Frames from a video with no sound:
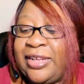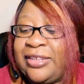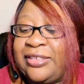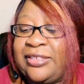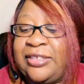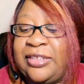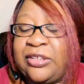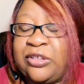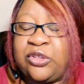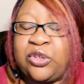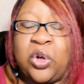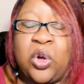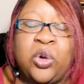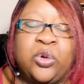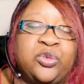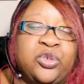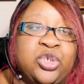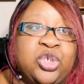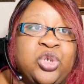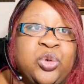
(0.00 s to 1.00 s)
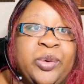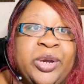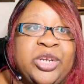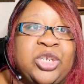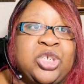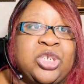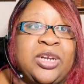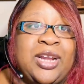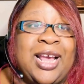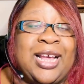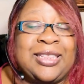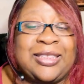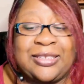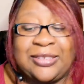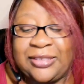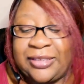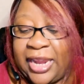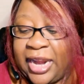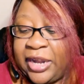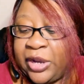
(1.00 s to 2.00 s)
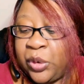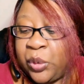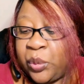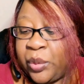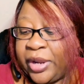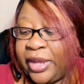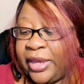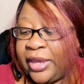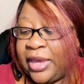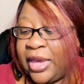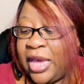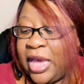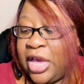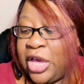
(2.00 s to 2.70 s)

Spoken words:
since the whole situation at the skating rink.